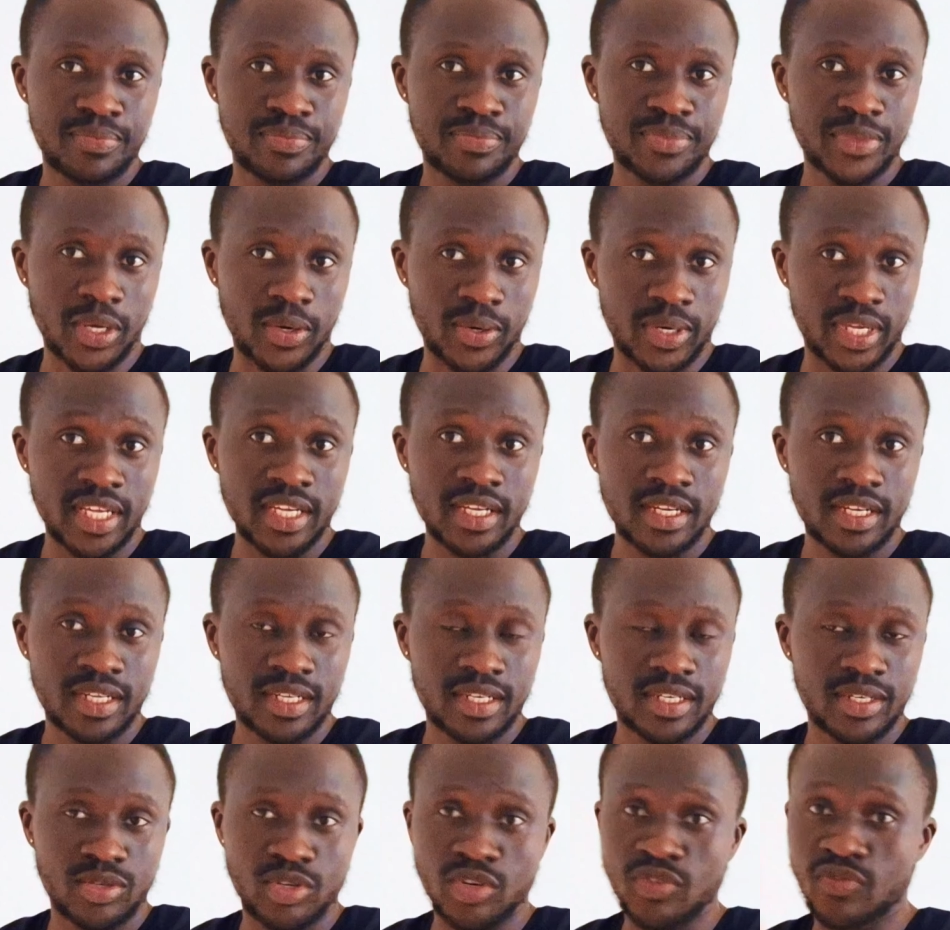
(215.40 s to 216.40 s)
Okay?
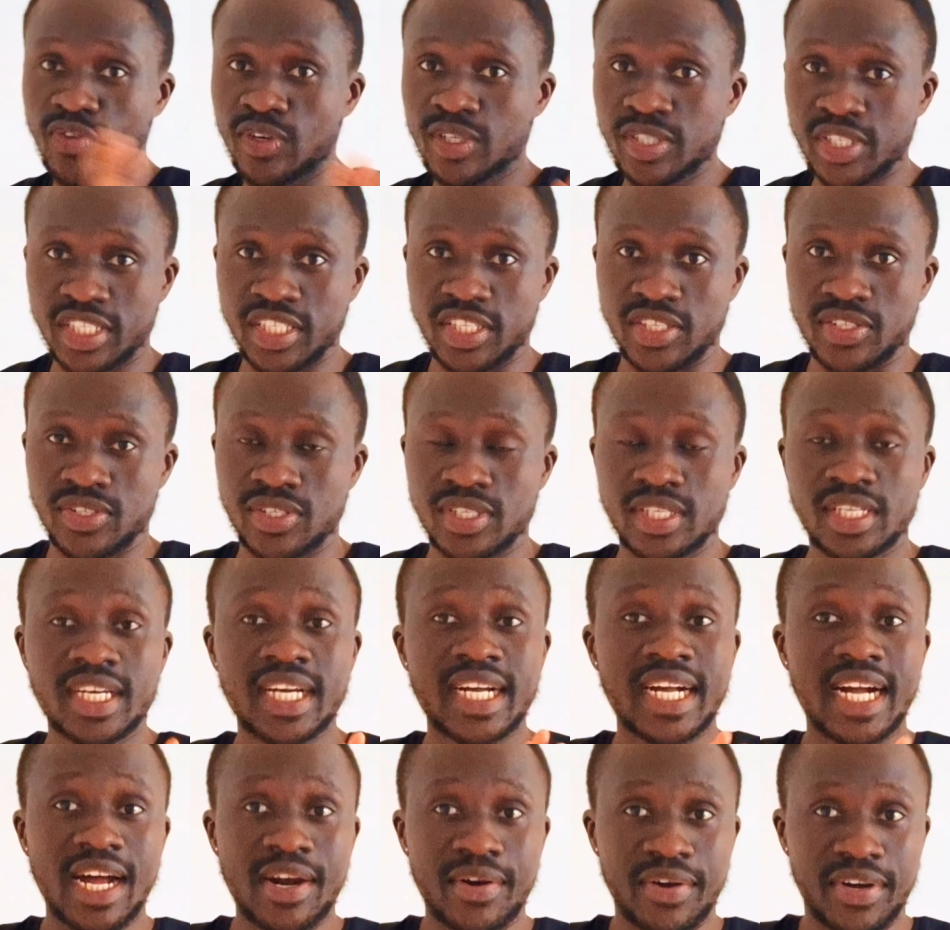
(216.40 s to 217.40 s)
Not voltages,
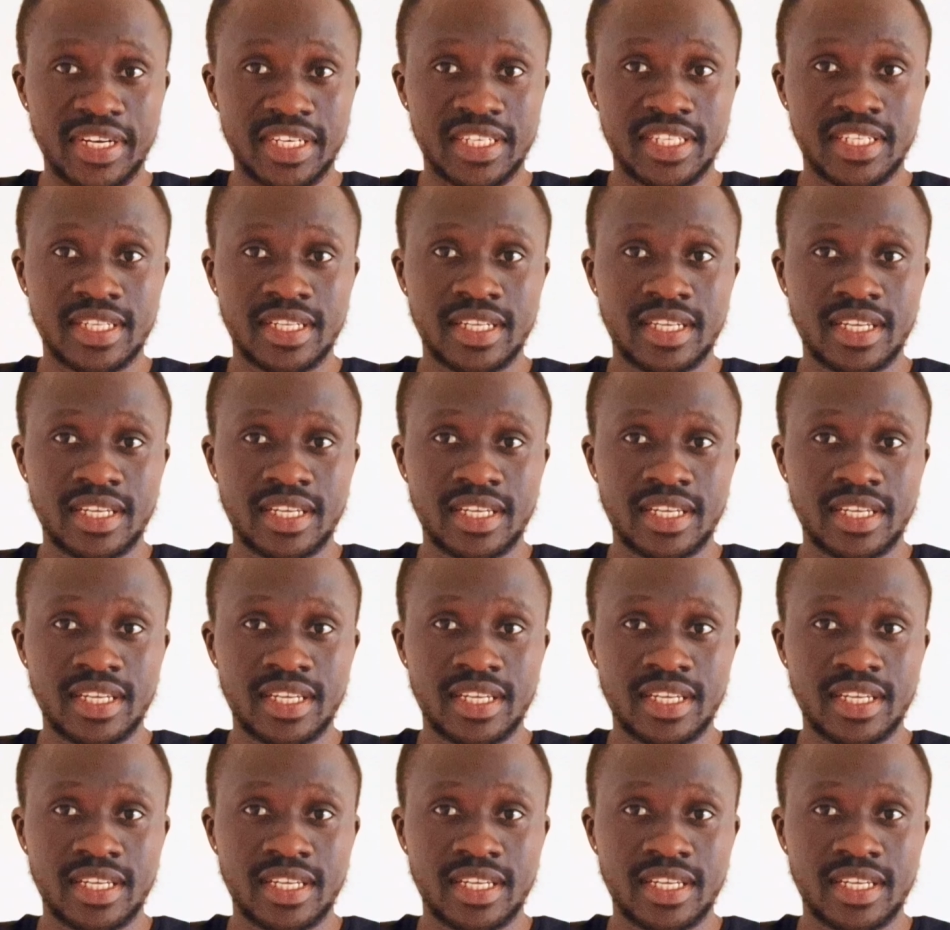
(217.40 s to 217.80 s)
current.